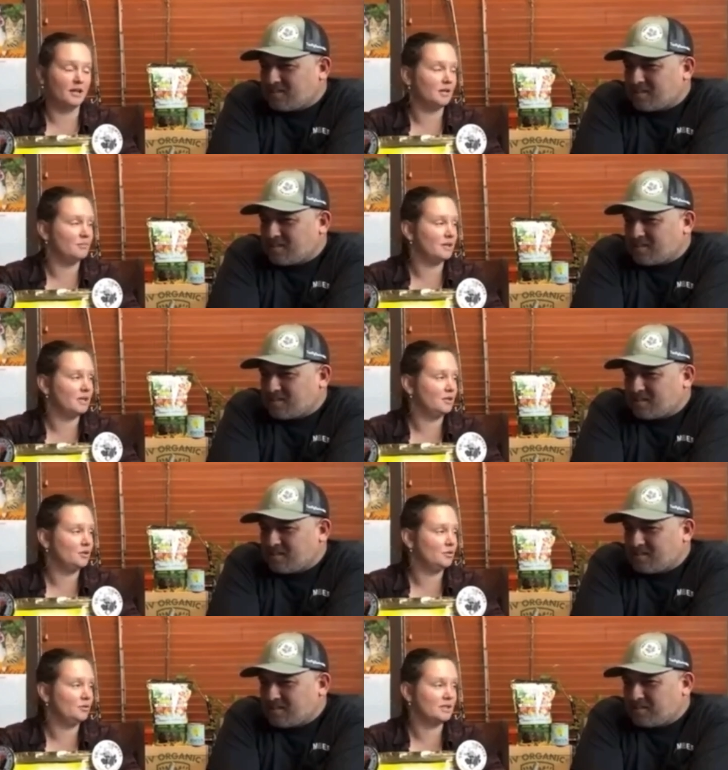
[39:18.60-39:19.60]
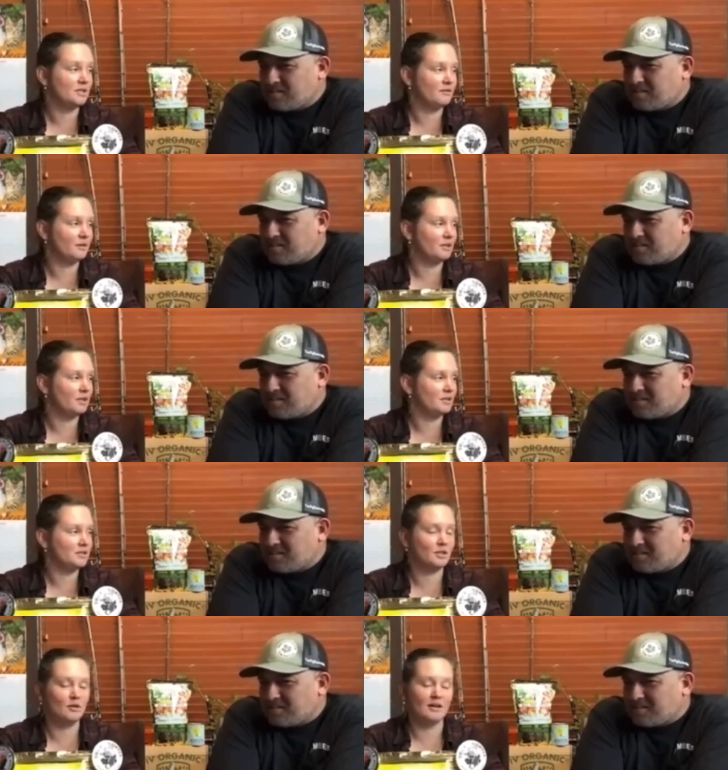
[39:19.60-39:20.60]
Speaker 1: anybody who gets a fun meter
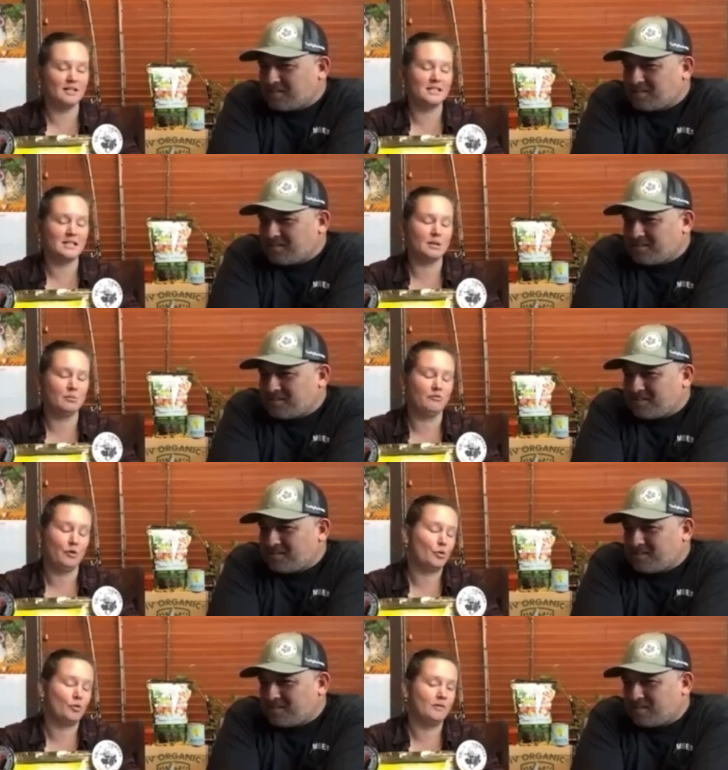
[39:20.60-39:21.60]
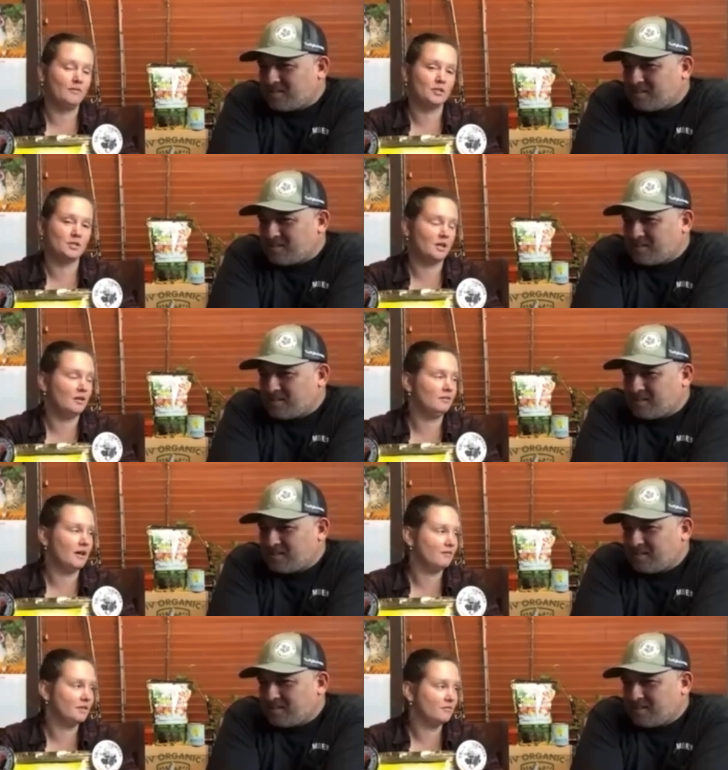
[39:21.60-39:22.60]
to go out and take a photo of yourself
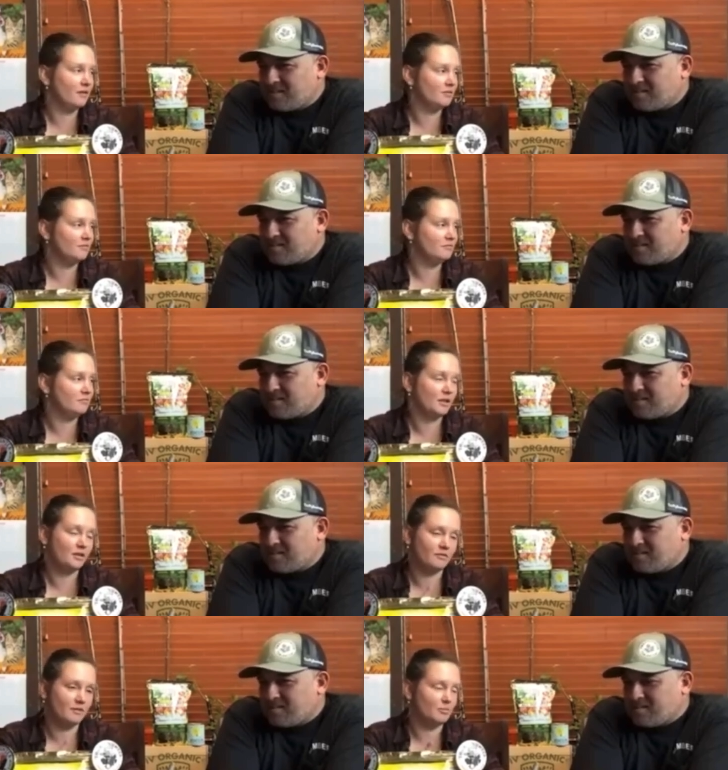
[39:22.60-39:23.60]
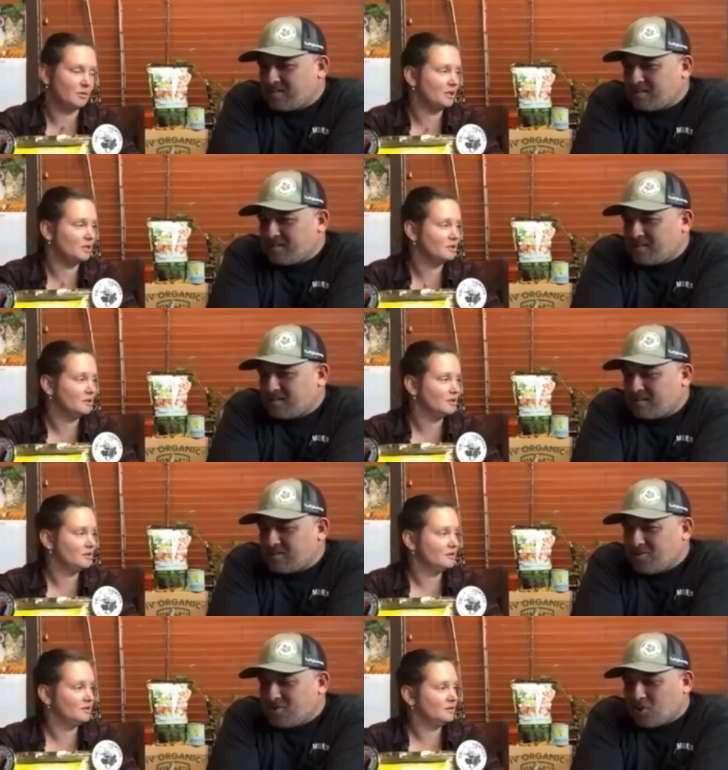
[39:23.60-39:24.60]
having fun with your fun meter.
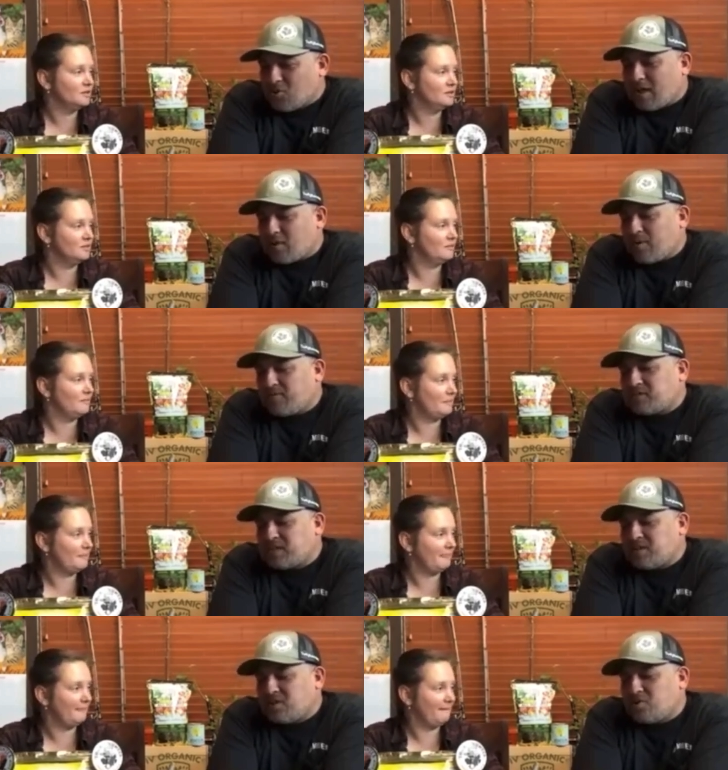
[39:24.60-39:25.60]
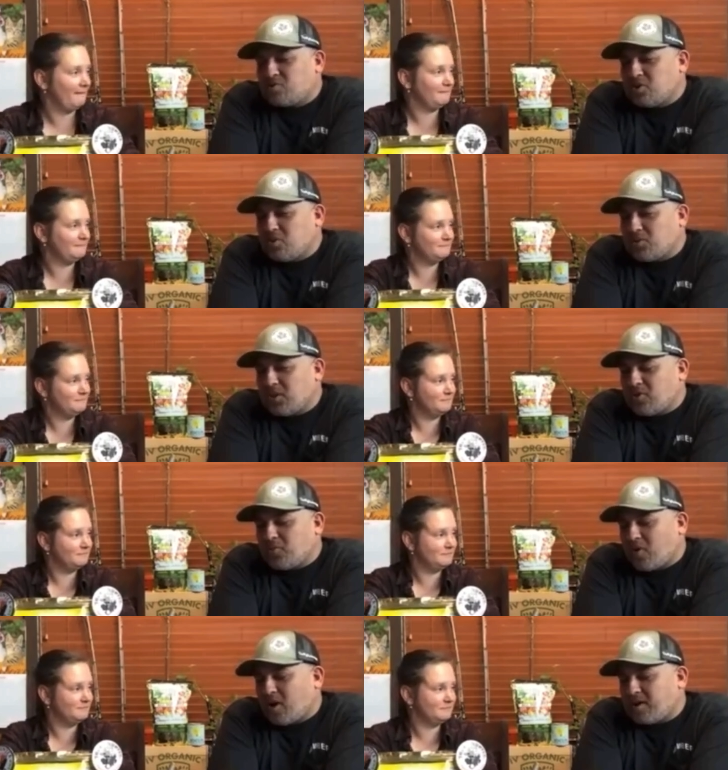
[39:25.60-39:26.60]
Speaker 2: So, like we've seen you do with
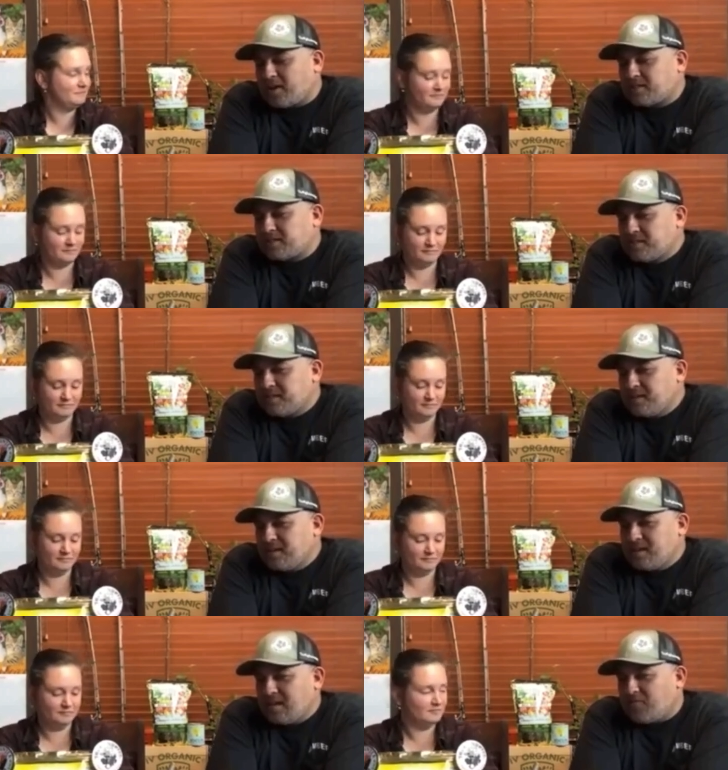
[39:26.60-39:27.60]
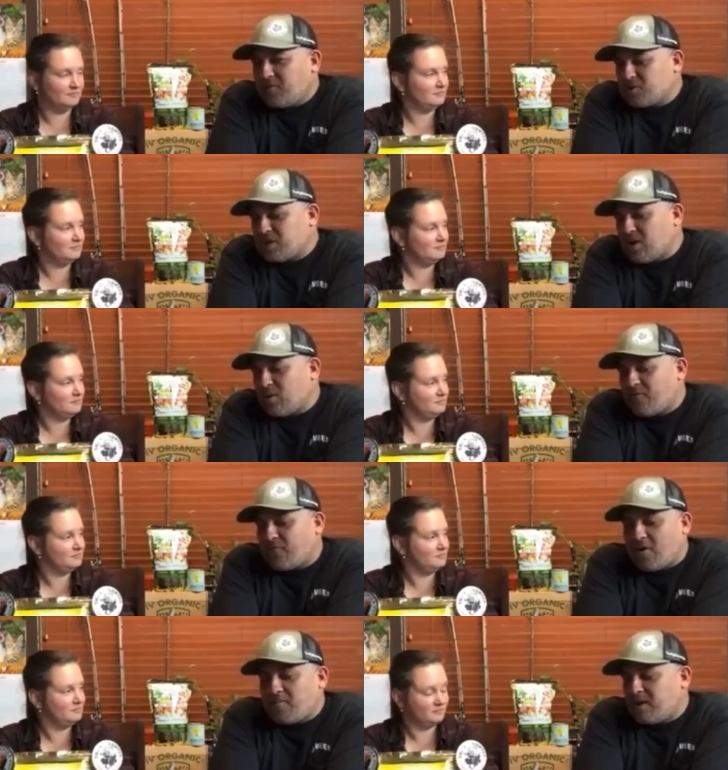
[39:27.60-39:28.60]
other products, if you share
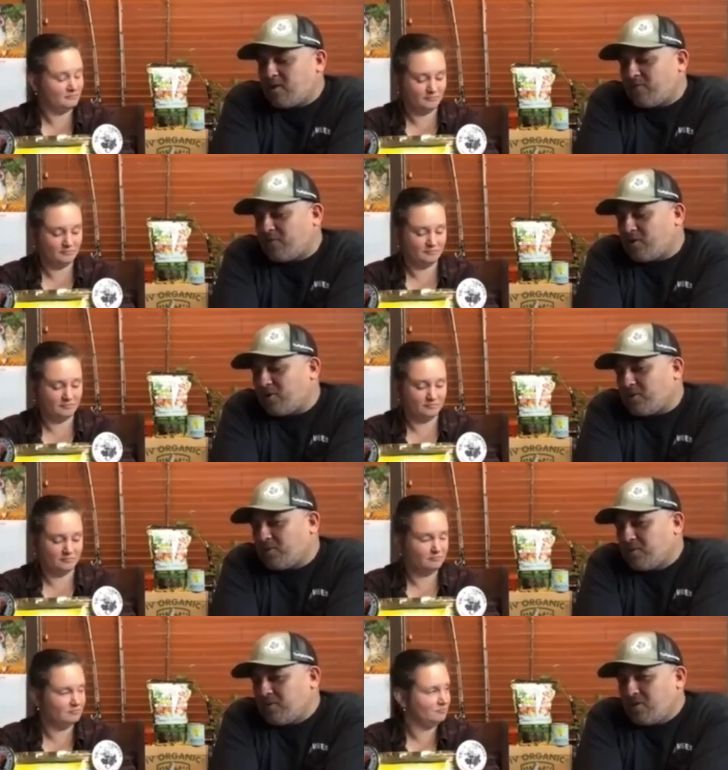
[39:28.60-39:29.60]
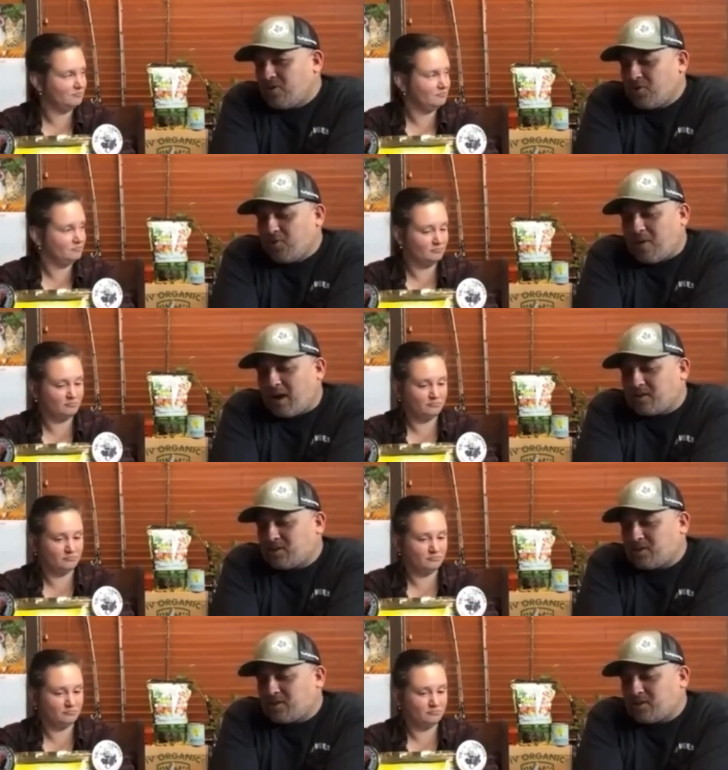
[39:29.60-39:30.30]
a fun meter photo, you might